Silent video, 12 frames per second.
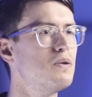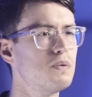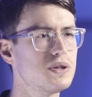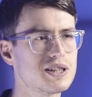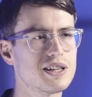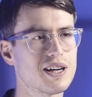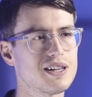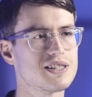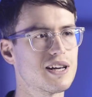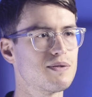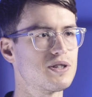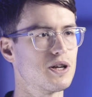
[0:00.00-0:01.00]
which can cause
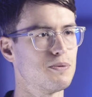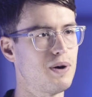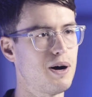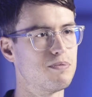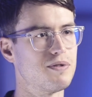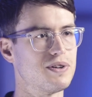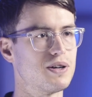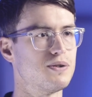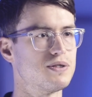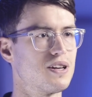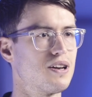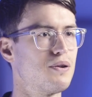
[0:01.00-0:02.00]
damage to your pump if it
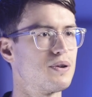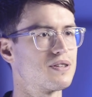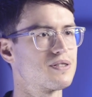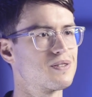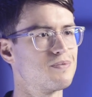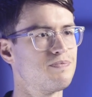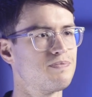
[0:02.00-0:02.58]
goes unnoticed.